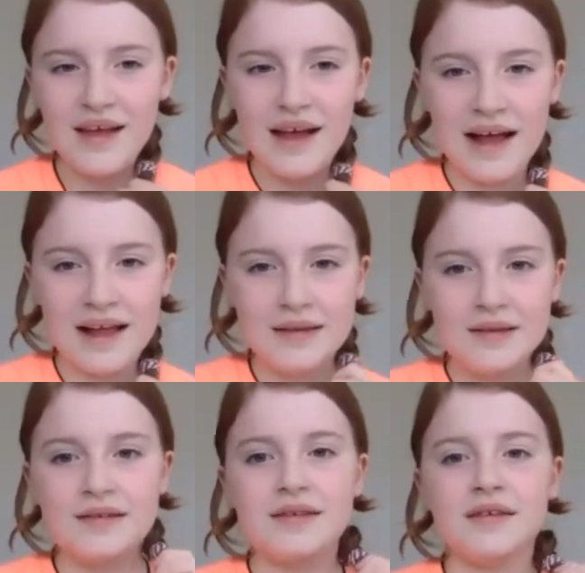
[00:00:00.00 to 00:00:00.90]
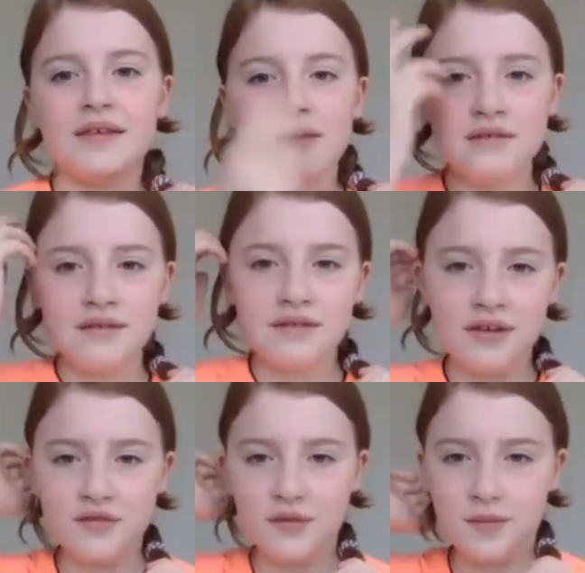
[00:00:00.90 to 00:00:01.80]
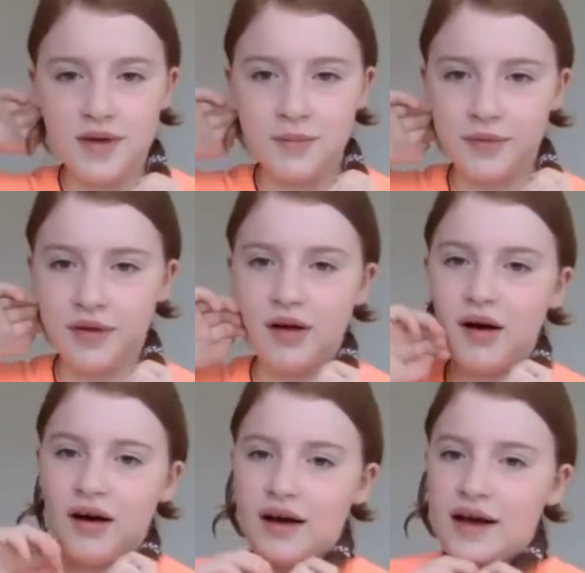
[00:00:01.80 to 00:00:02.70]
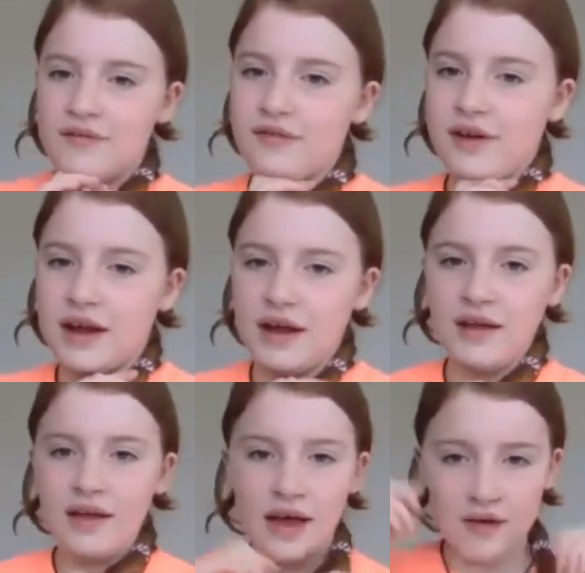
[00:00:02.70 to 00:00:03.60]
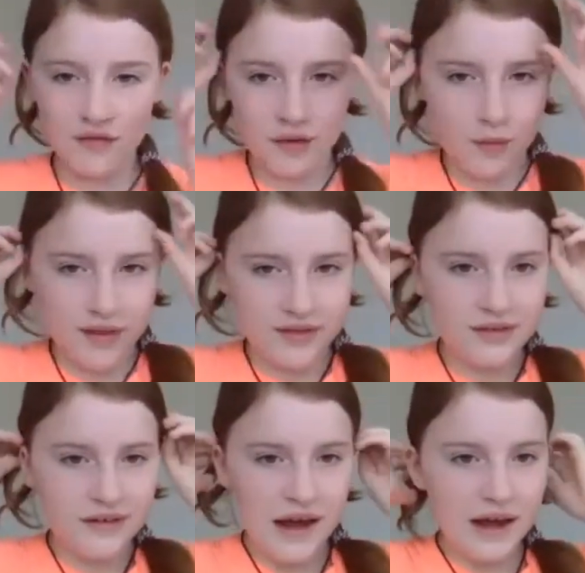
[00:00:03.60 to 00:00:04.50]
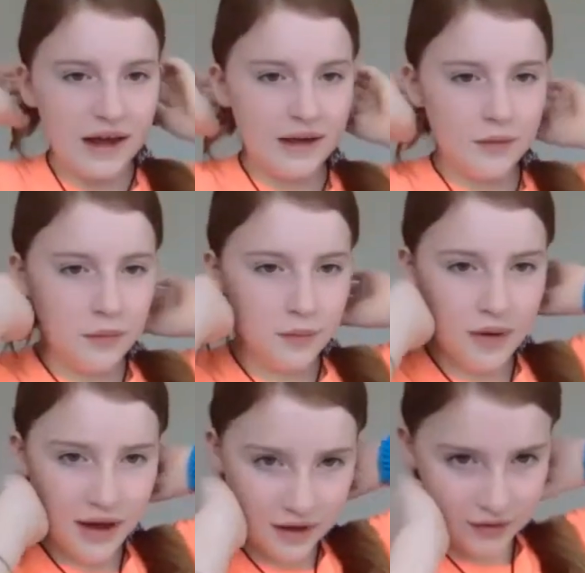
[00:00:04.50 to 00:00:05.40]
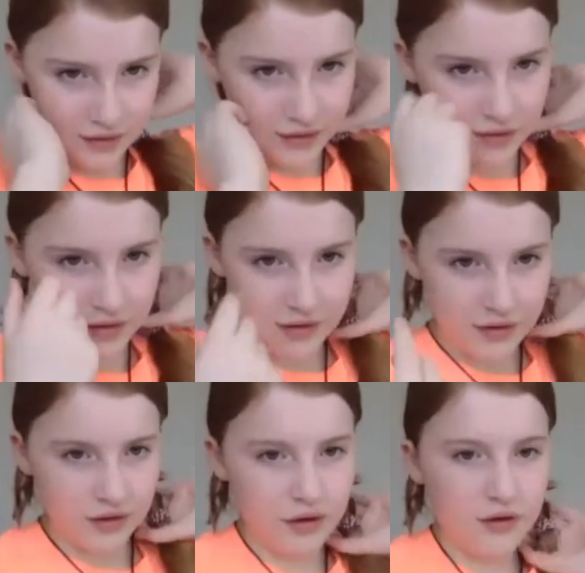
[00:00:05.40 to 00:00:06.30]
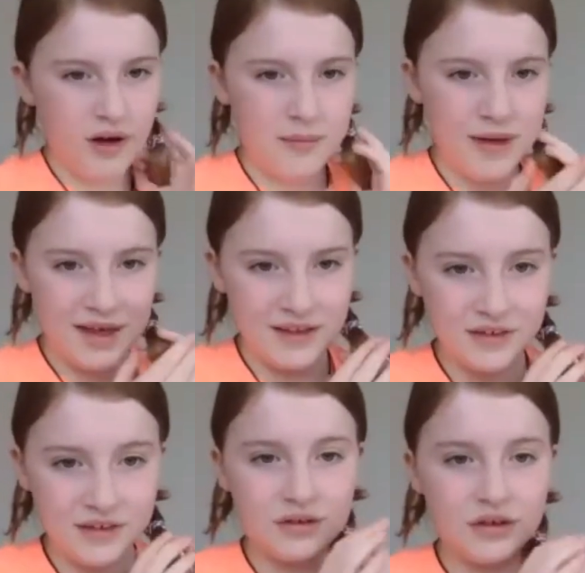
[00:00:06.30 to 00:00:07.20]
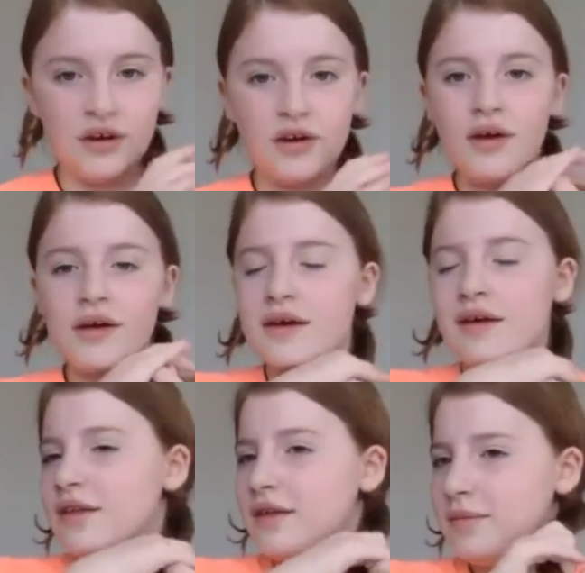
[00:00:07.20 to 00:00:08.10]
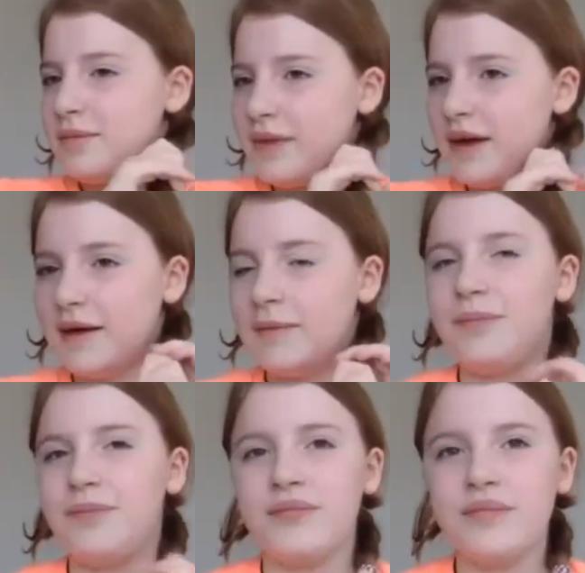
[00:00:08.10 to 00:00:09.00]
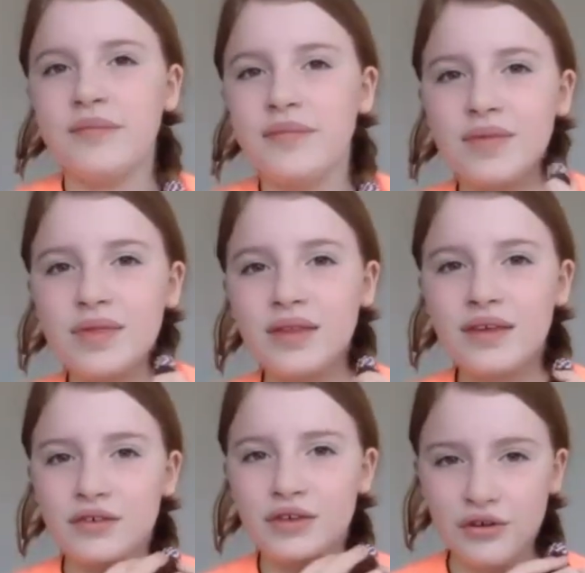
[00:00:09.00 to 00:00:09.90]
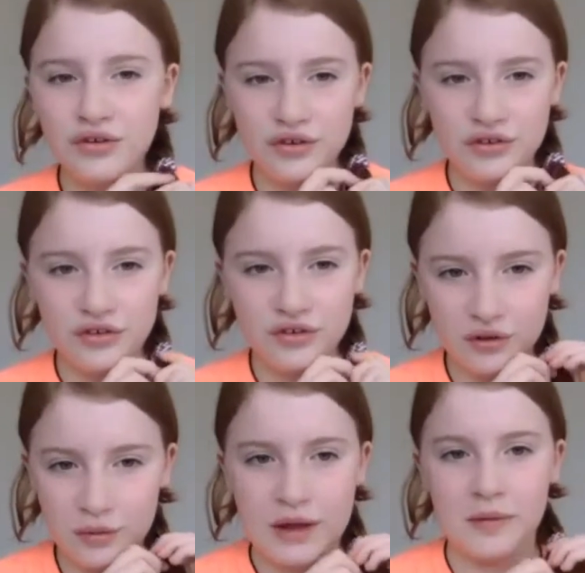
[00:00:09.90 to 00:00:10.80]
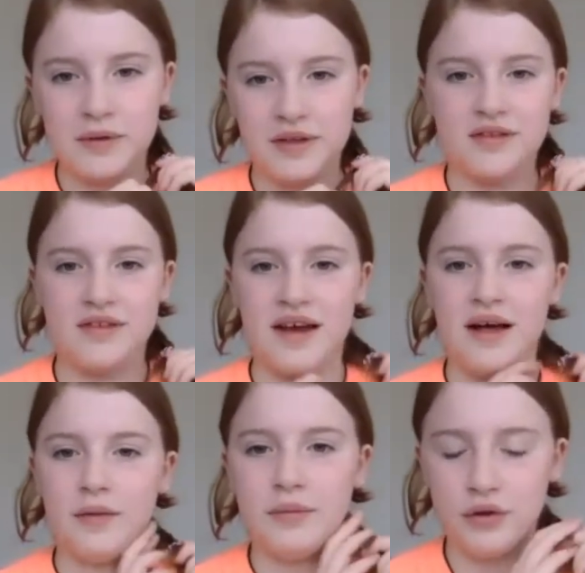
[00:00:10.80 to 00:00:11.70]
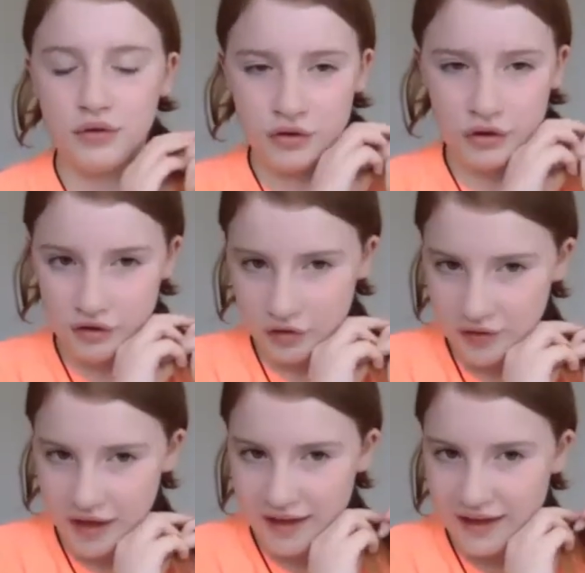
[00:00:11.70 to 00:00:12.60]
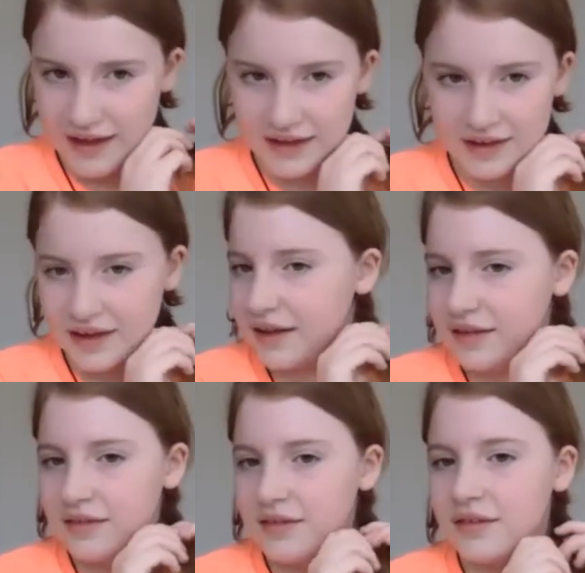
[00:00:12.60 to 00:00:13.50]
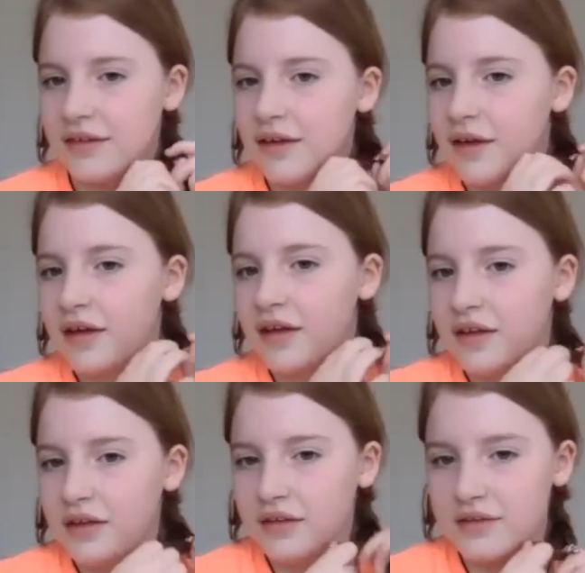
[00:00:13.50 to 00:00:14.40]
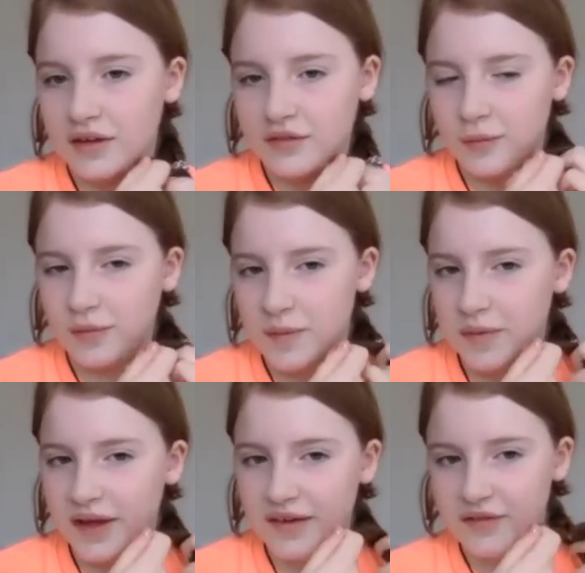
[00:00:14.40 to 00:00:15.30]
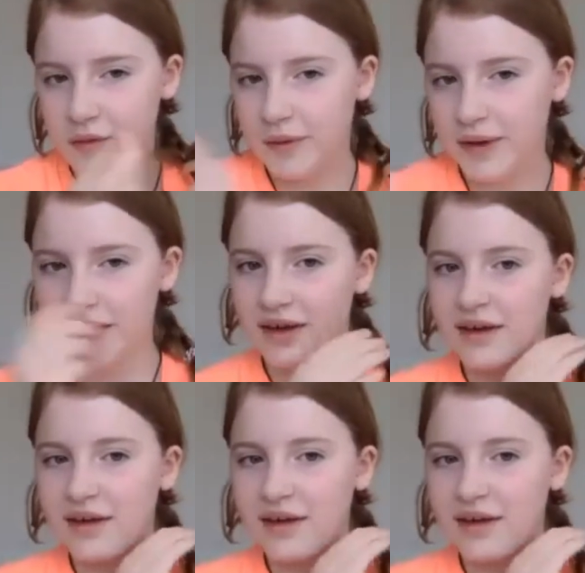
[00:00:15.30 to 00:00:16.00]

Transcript: And different people are every every Wednesday when you come in. So um, you choose two helpers to help you to do that, and it's different people every week,